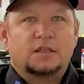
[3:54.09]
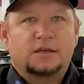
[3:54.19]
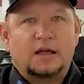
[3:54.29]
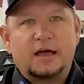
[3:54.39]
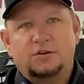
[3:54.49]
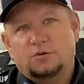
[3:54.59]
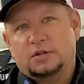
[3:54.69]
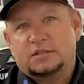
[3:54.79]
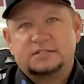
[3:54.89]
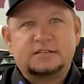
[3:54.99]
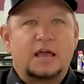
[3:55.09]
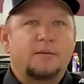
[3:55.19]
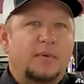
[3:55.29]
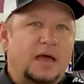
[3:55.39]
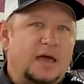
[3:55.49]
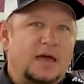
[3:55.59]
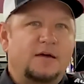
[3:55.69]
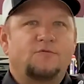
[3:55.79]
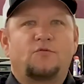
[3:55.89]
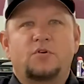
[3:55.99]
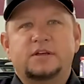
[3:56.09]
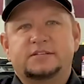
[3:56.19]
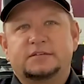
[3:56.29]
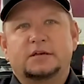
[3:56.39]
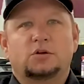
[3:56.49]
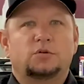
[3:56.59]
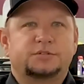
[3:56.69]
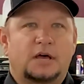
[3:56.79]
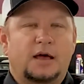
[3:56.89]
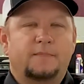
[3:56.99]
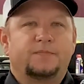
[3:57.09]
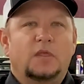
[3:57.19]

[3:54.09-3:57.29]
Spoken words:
The guy doing it the same every single time.